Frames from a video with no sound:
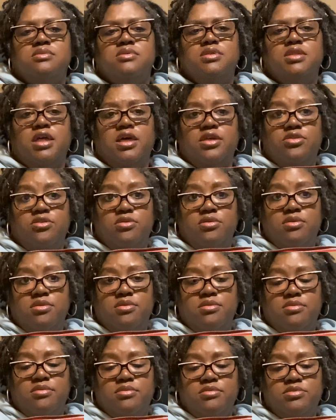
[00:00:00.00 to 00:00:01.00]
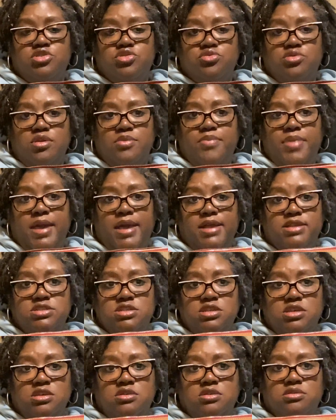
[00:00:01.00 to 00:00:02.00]
leather Dooney Patch
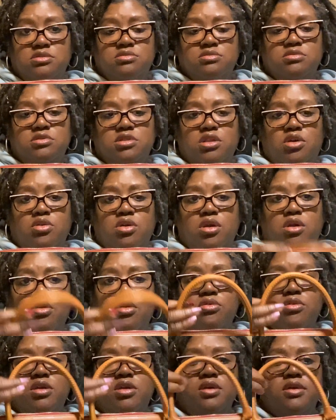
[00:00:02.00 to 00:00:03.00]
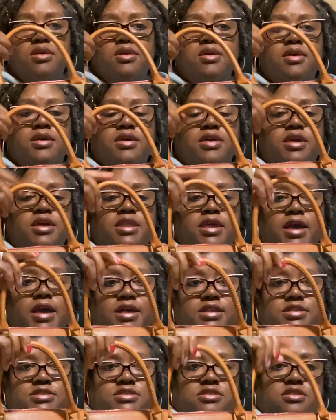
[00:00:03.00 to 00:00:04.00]
here logo. It
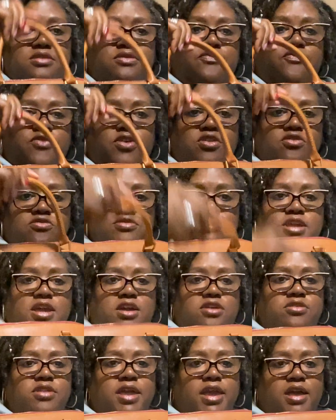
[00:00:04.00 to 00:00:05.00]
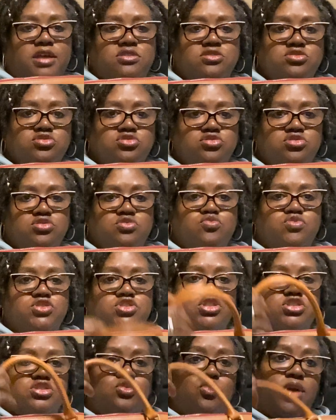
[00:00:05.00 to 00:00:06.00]
has the fold down handles, which
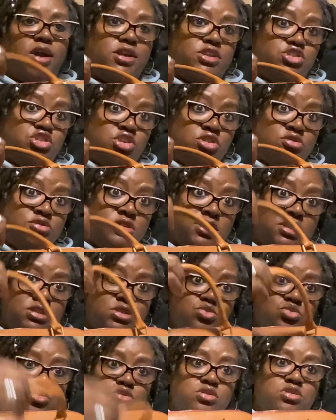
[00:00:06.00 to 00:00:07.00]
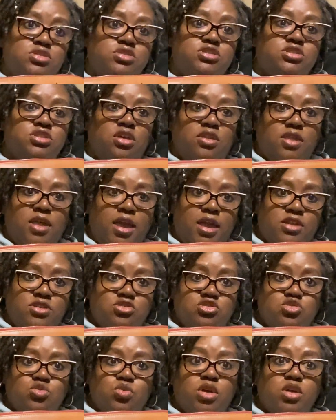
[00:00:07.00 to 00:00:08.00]
is why I chose this one. So the
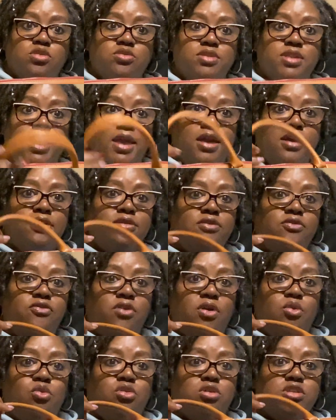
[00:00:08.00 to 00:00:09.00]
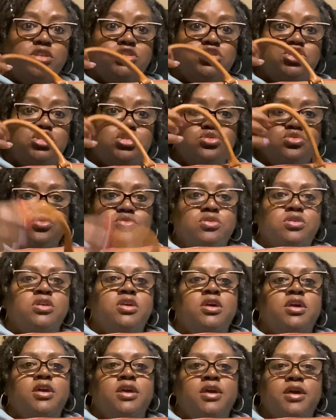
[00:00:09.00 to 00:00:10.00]
handles will go down if I wanted to.
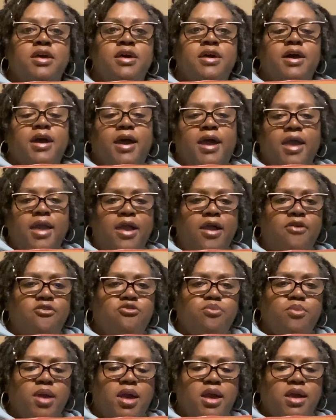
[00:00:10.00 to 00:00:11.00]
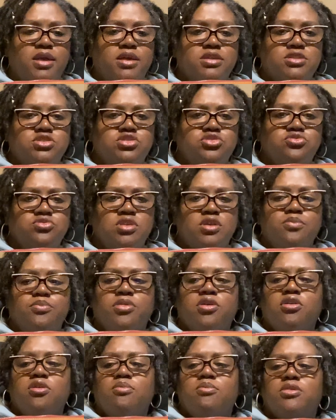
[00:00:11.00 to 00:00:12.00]
I have my Dooney and
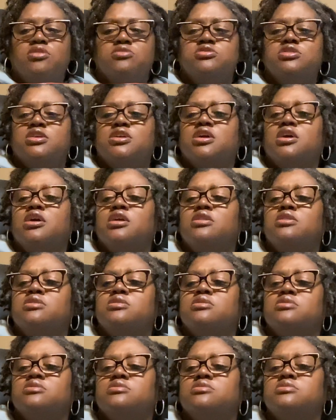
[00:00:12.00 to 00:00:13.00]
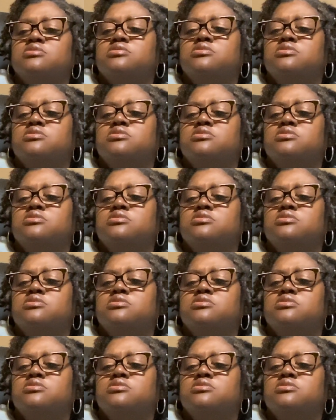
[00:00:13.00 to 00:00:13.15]
Bourke multicolor